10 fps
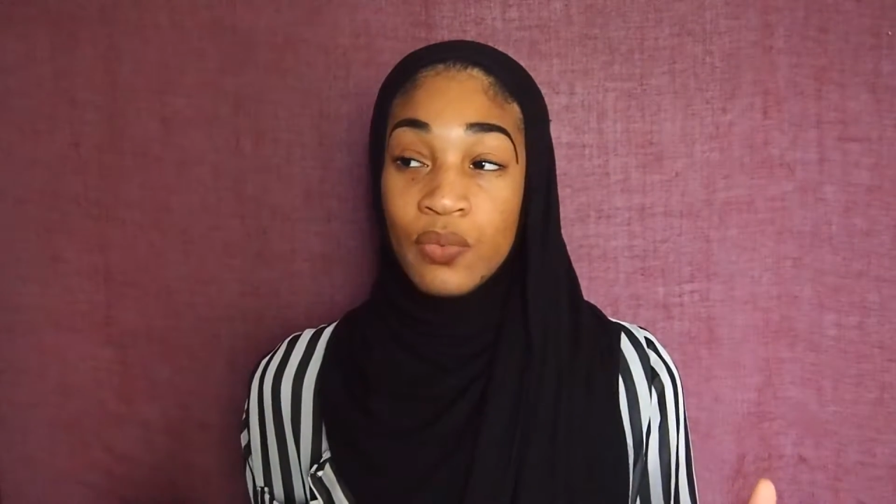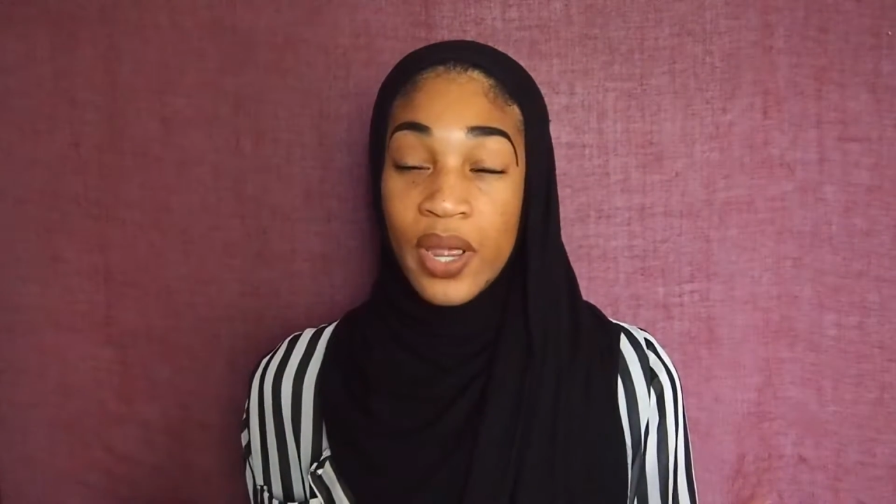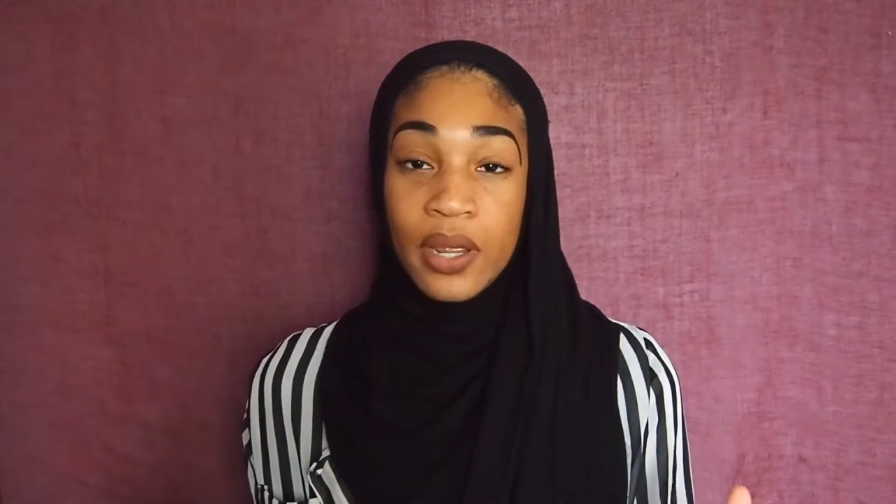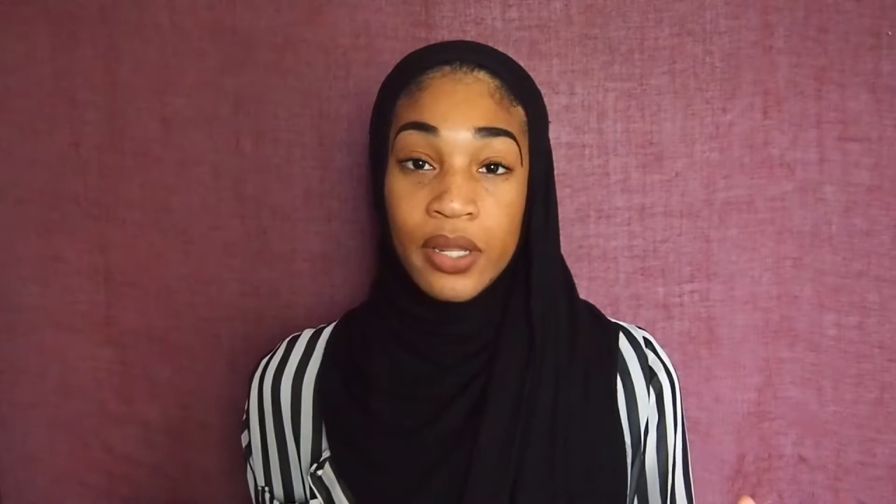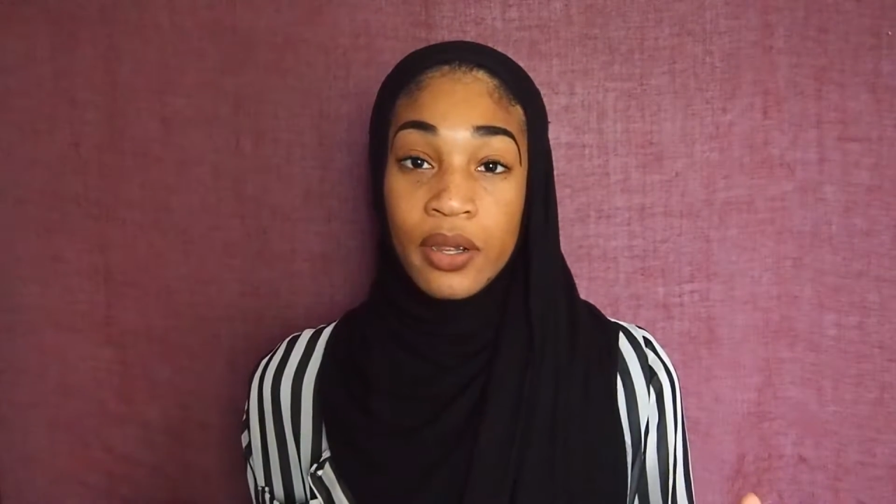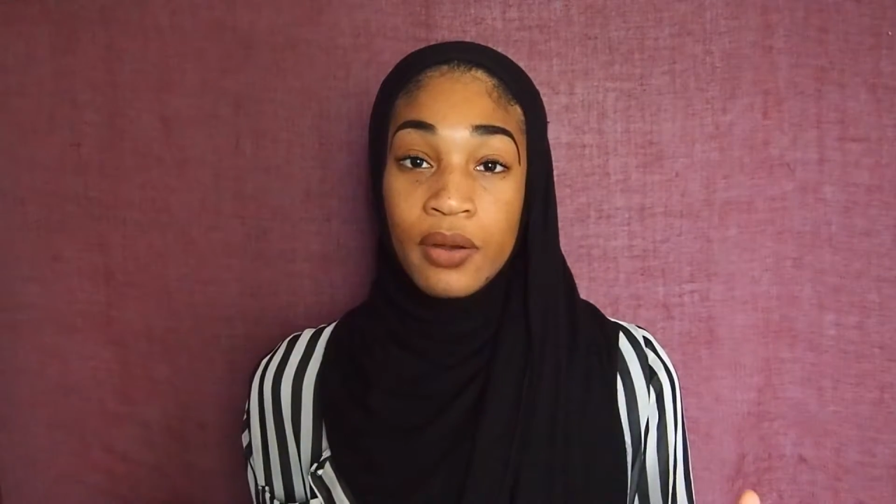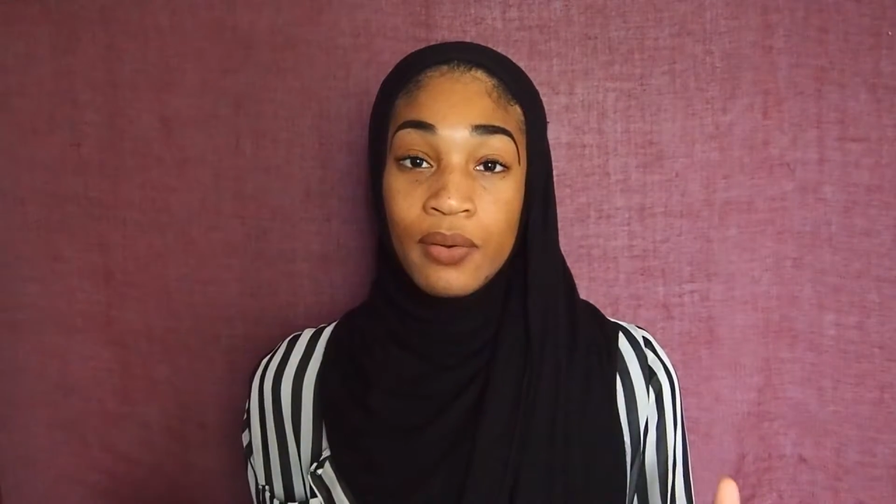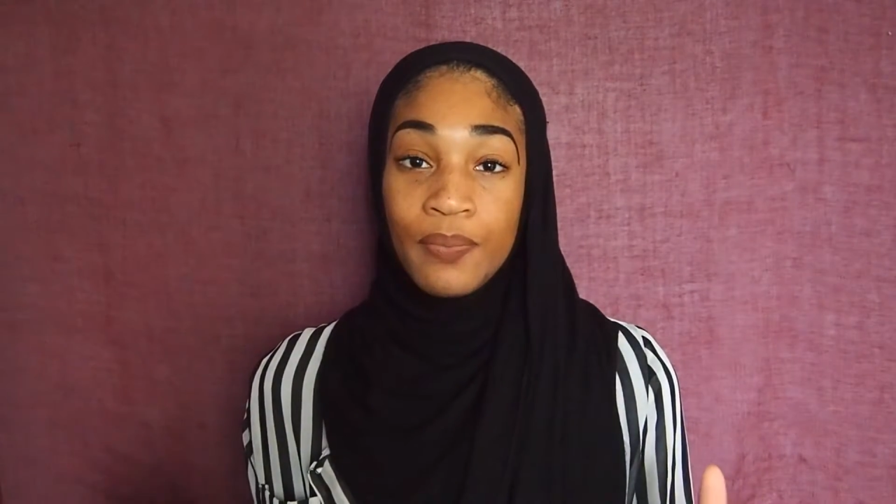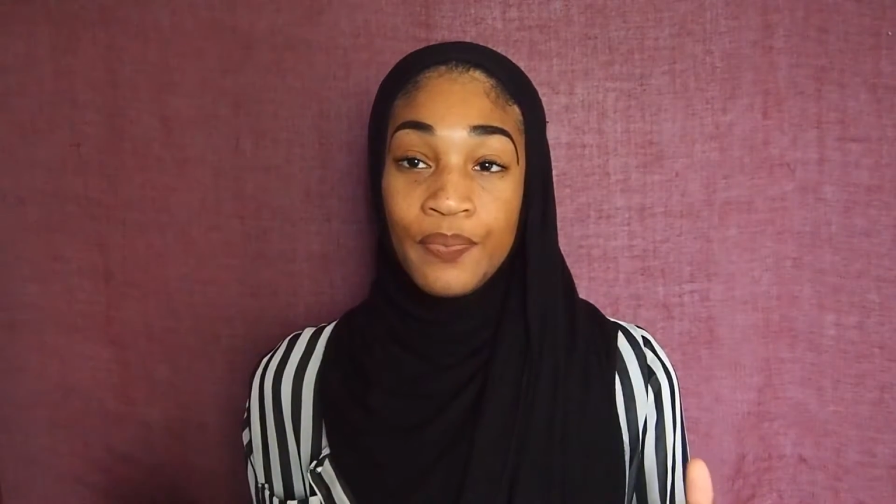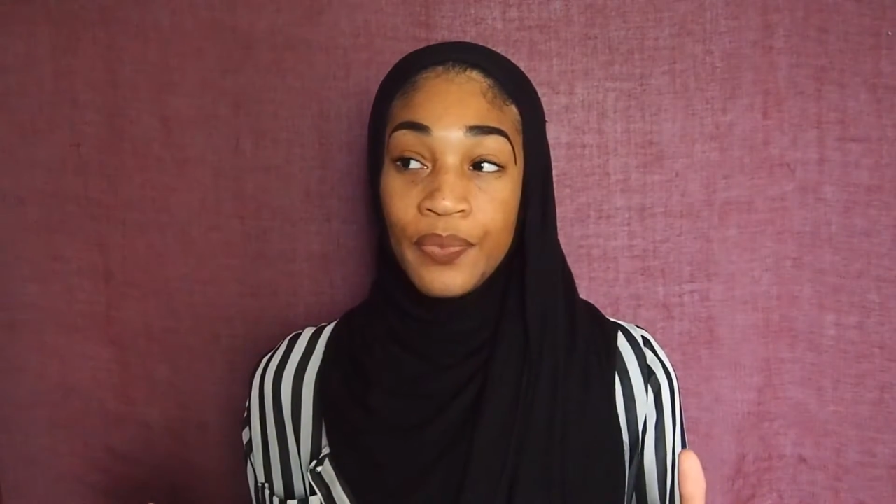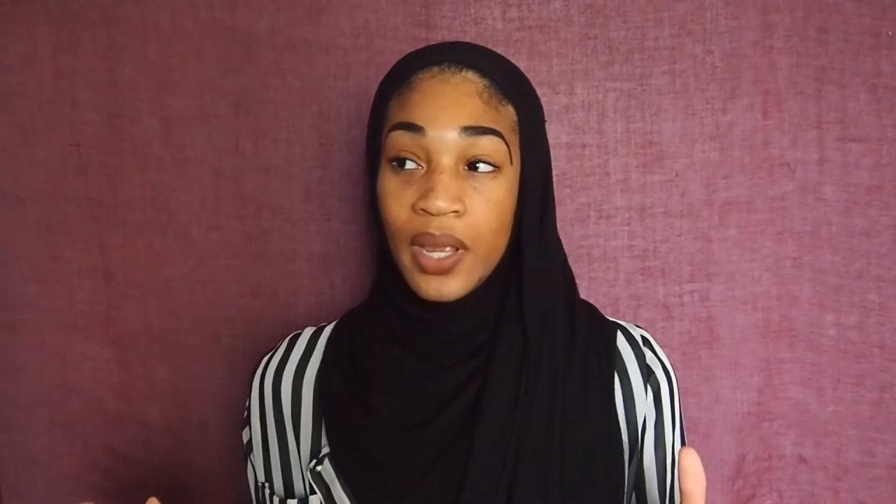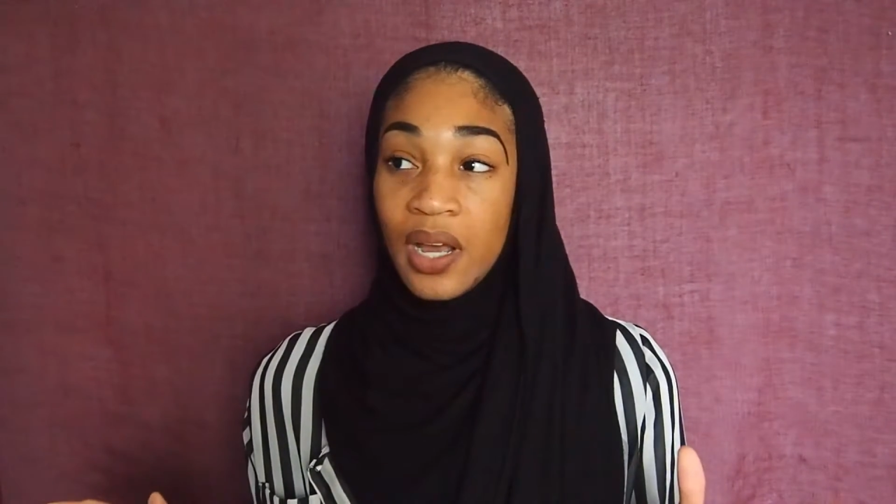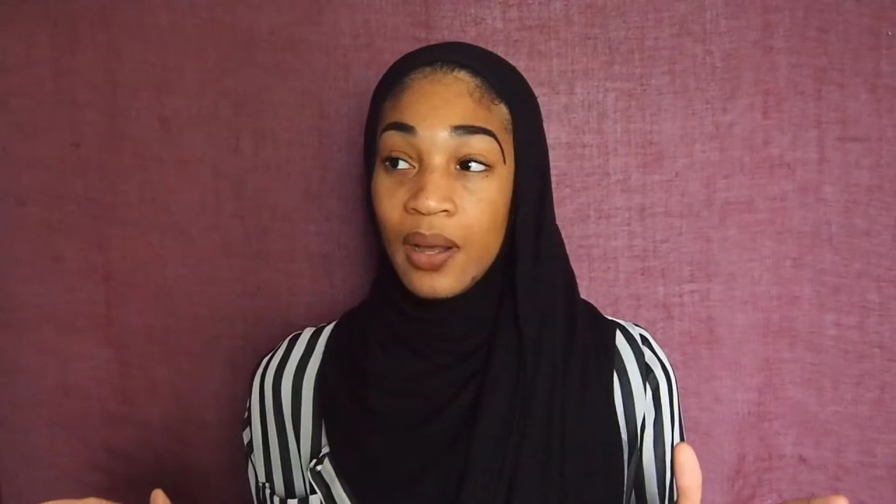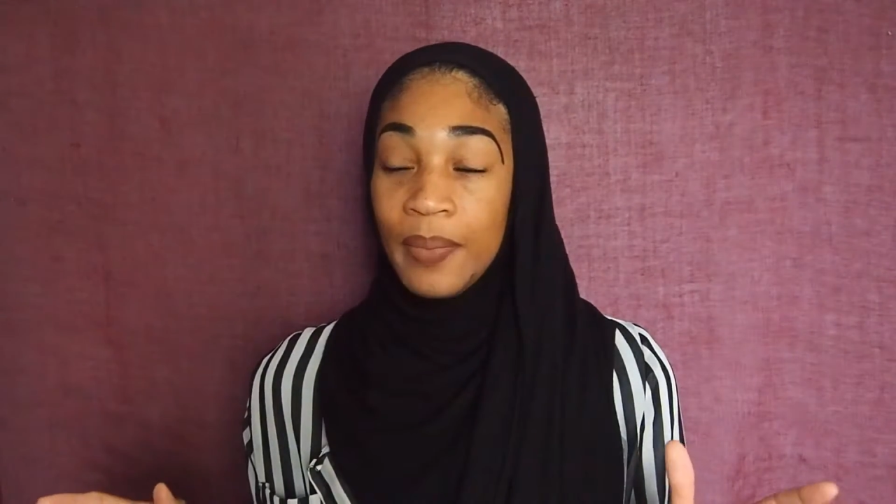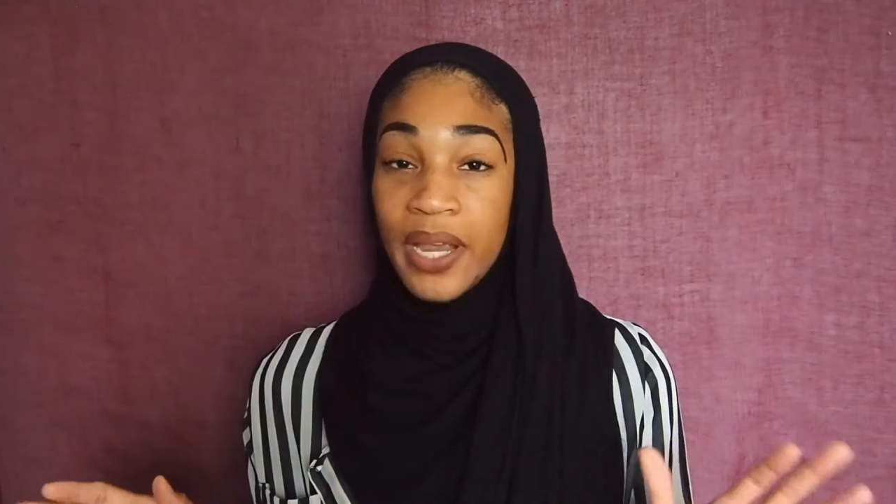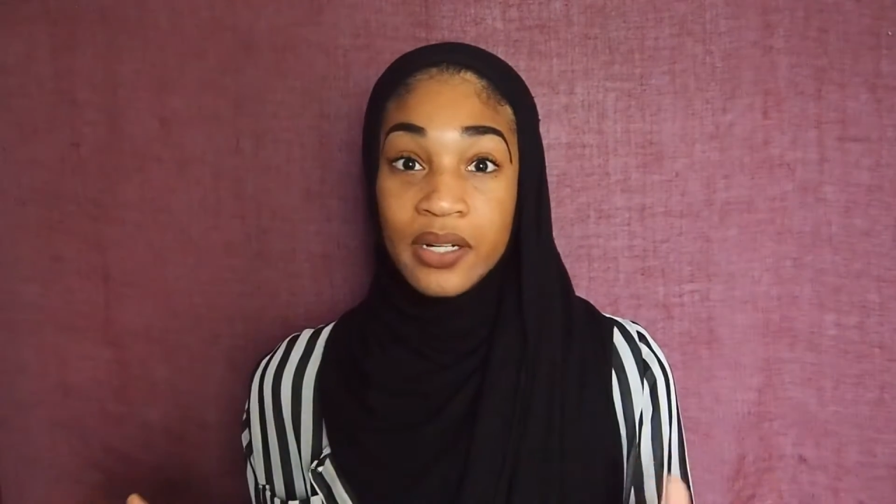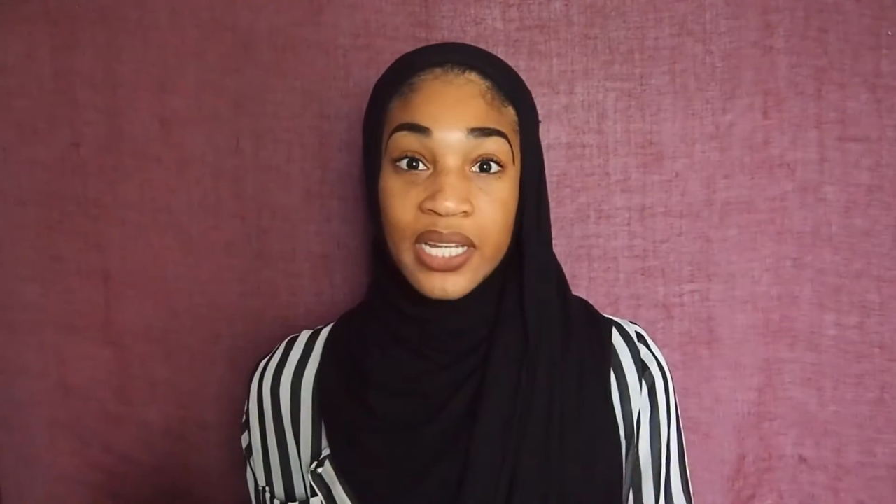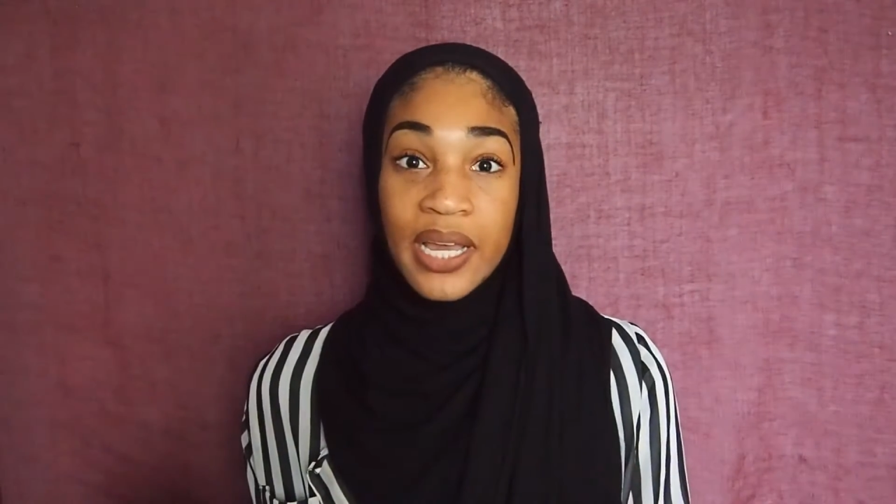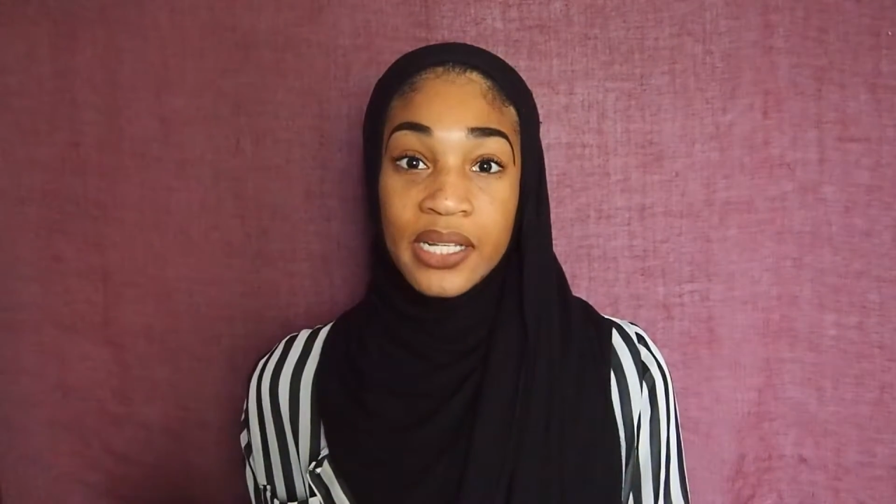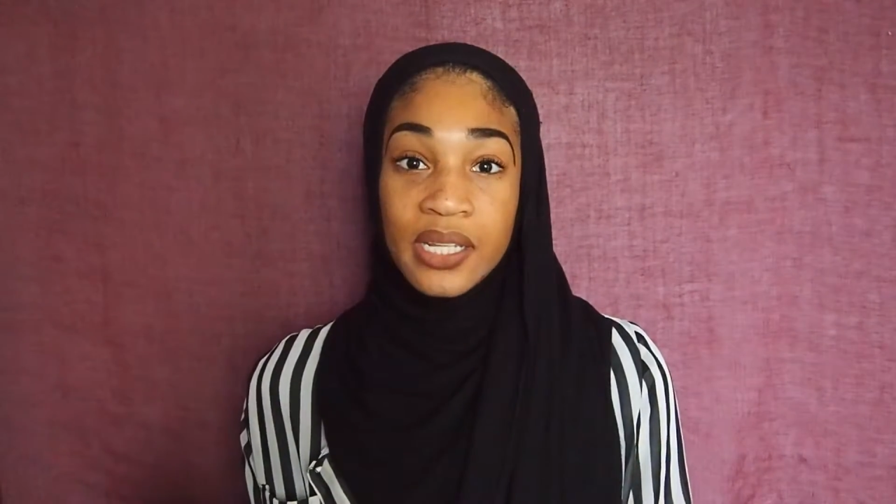regular hair
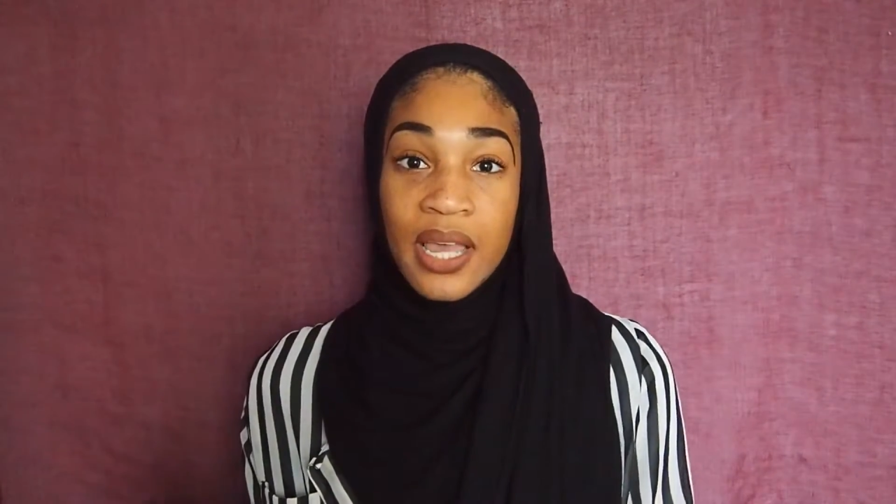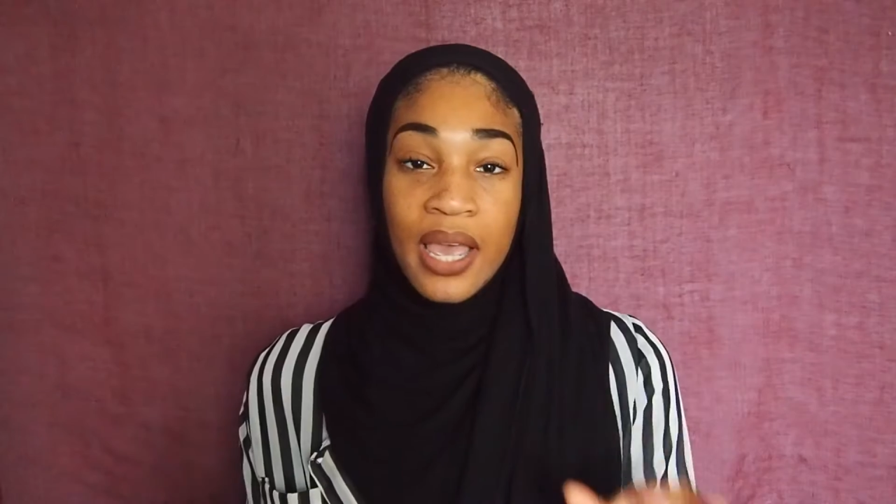ties.